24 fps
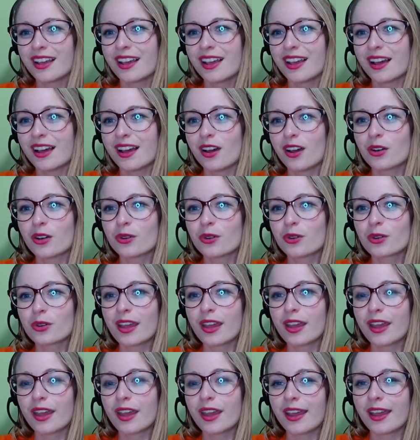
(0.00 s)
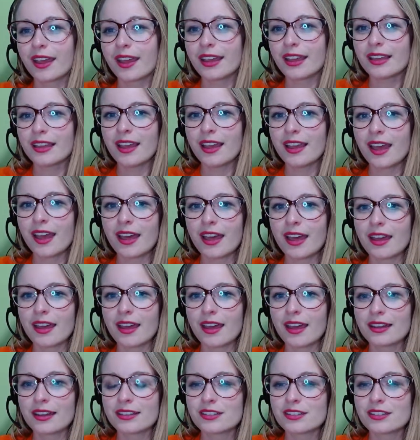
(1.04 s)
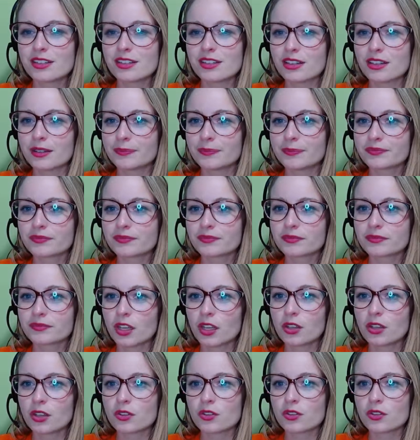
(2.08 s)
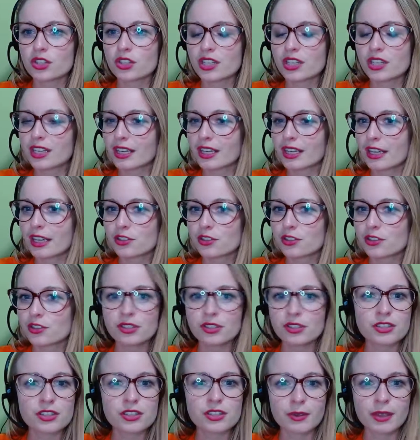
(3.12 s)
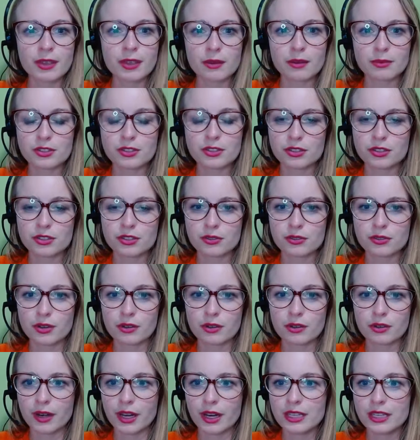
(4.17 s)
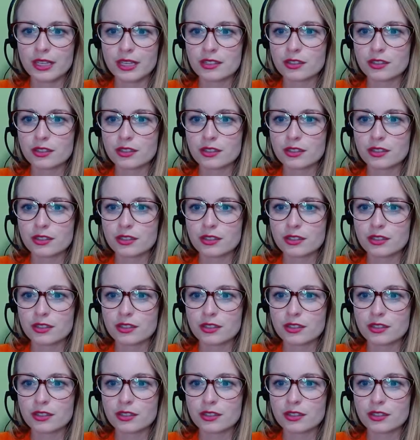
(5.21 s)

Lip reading: Okay, and just hit cancel to be able to erase.